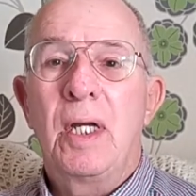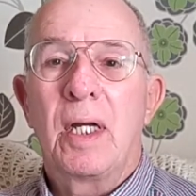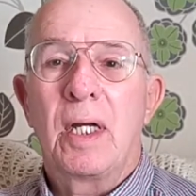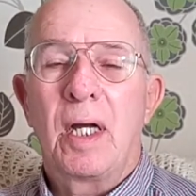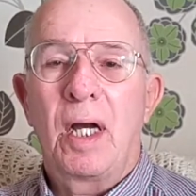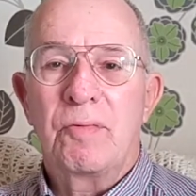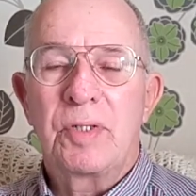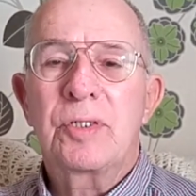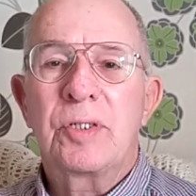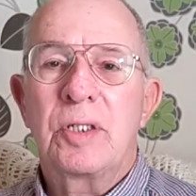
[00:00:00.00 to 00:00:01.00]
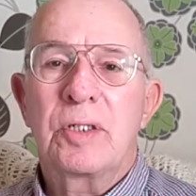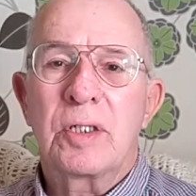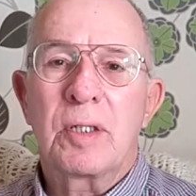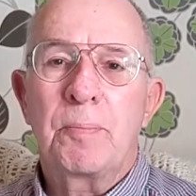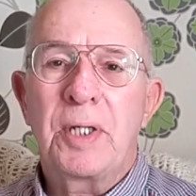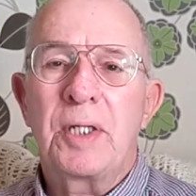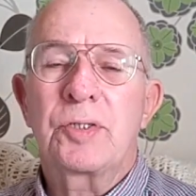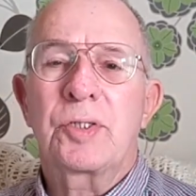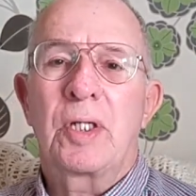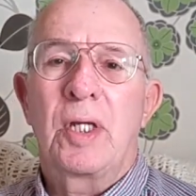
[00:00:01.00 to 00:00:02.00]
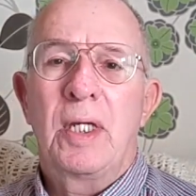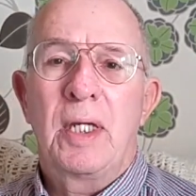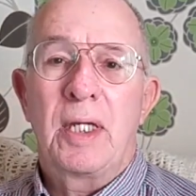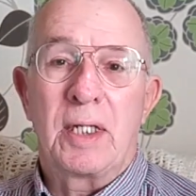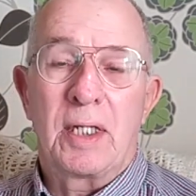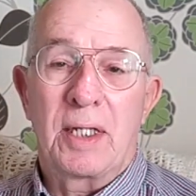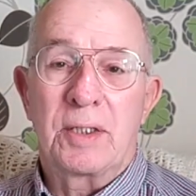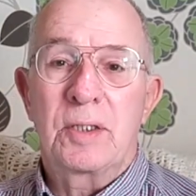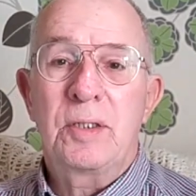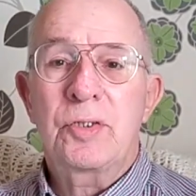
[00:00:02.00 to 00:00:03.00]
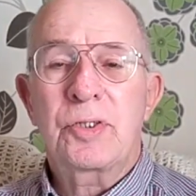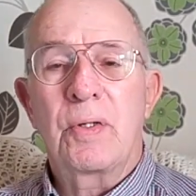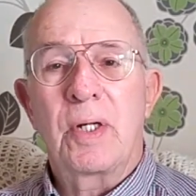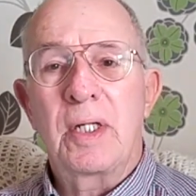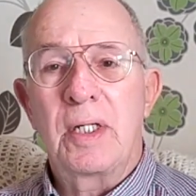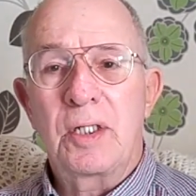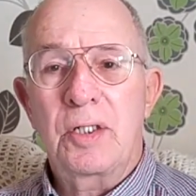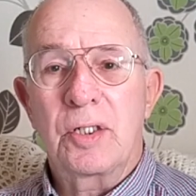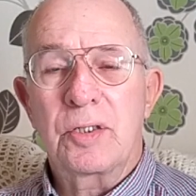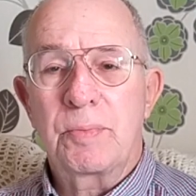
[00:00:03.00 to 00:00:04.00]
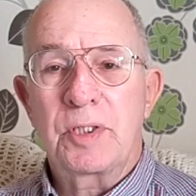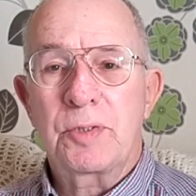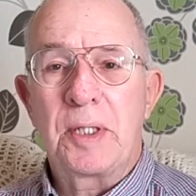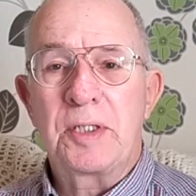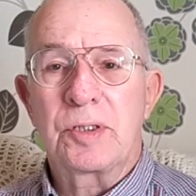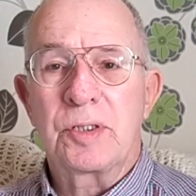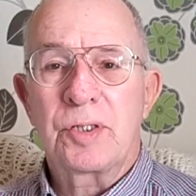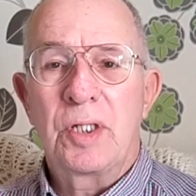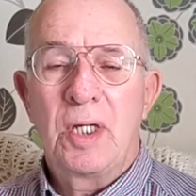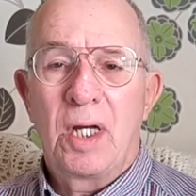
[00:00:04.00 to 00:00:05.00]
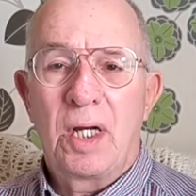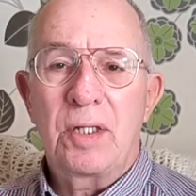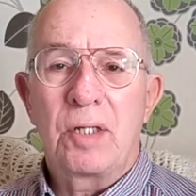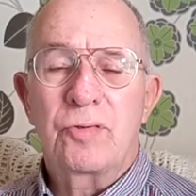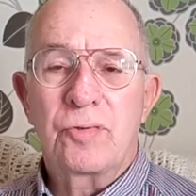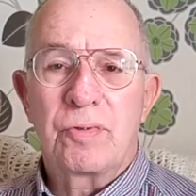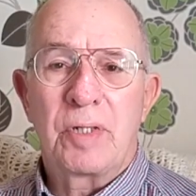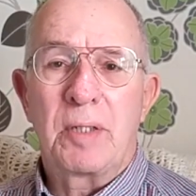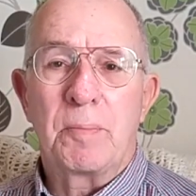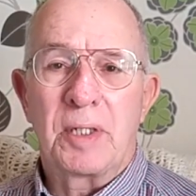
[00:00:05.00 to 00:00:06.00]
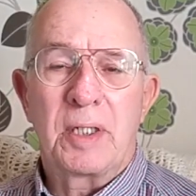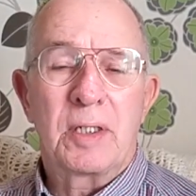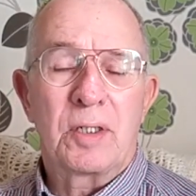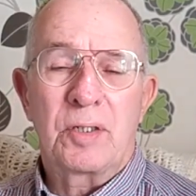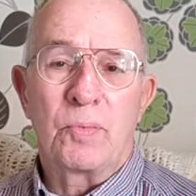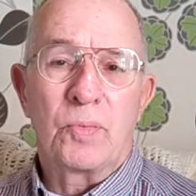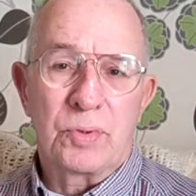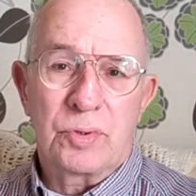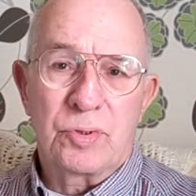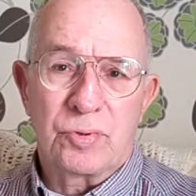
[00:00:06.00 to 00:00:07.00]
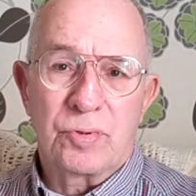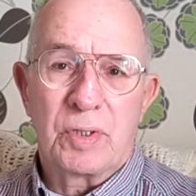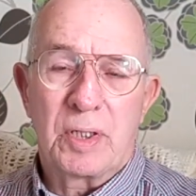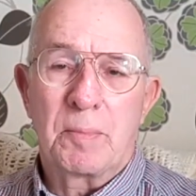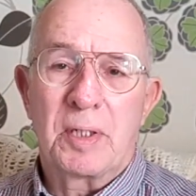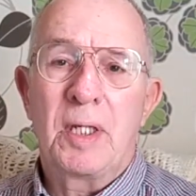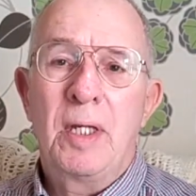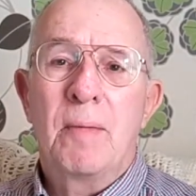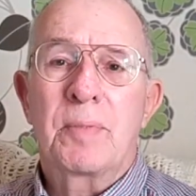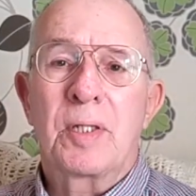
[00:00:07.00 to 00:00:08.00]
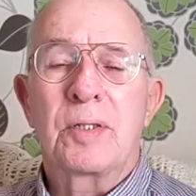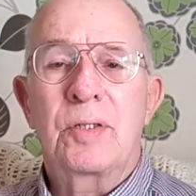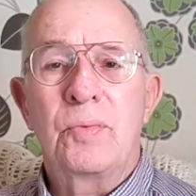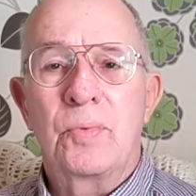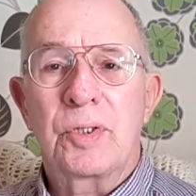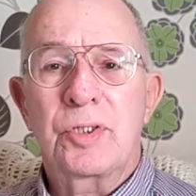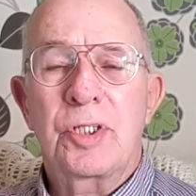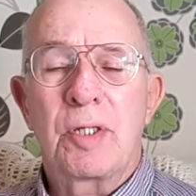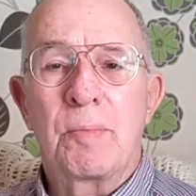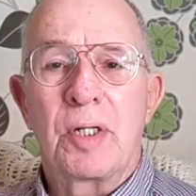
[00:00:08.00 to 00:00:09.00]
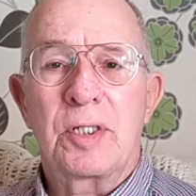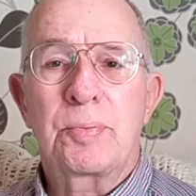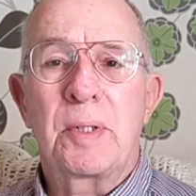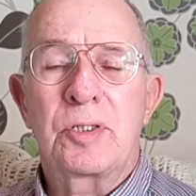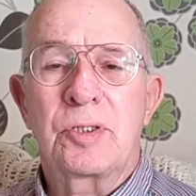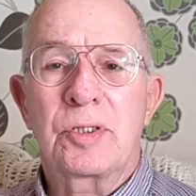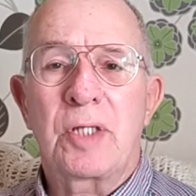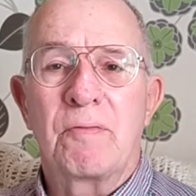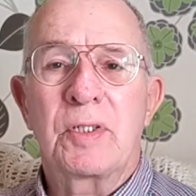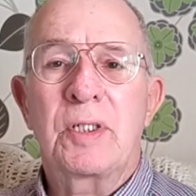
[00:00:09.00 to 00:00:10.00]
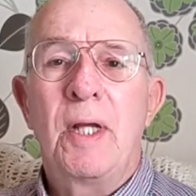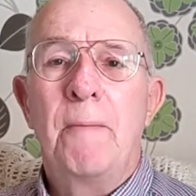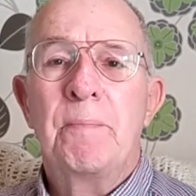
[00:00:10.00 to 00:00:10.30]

I recently did a piece in London, so I incurred some expenses. I don't draw any money and I don't want to draw any money, but I do want to see my expenses covered.